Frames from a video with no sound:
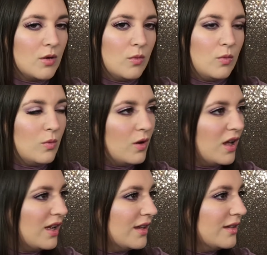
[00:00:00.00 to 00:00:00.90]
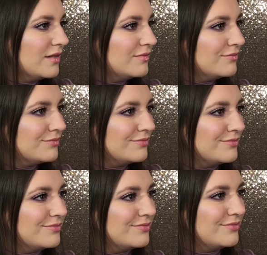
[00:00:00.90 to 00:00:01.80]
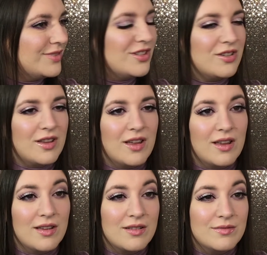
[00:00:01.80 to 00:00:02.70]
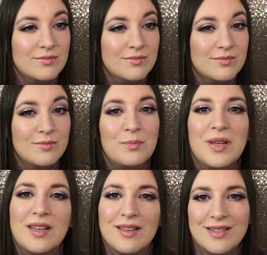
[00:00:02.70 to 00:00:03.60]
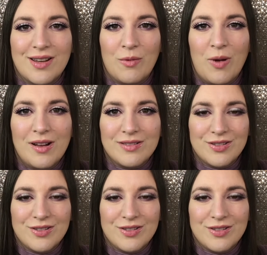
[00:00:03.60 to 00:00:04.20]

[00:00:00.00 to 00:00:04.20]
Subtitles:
why? And you're like, because I want